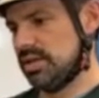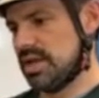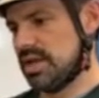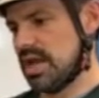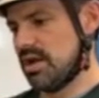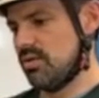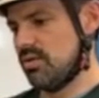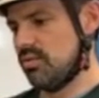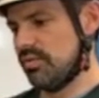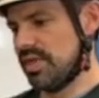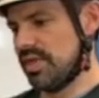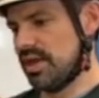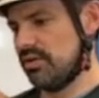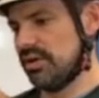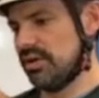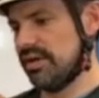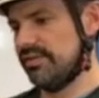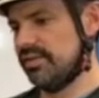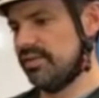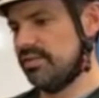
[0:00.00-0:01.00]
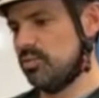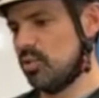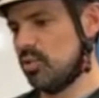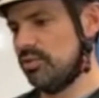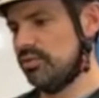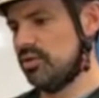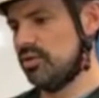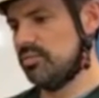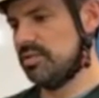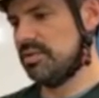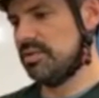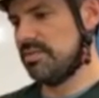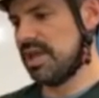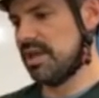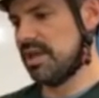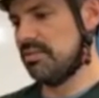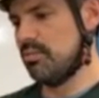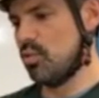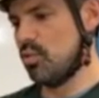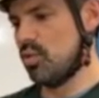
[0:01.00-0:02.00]
out. That'll give us more room to make
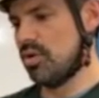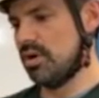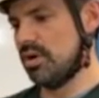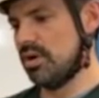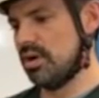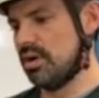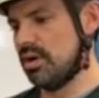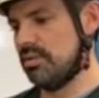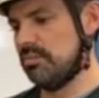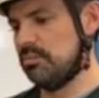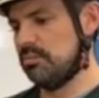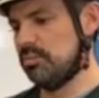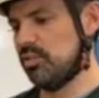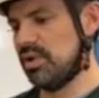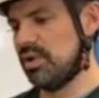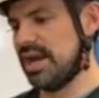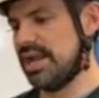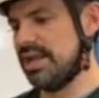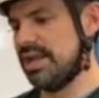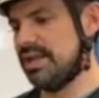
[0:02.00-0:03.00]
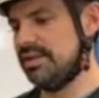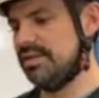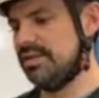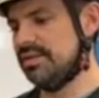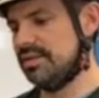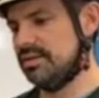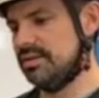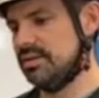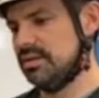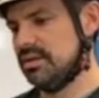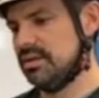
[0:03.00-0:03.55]
more braids.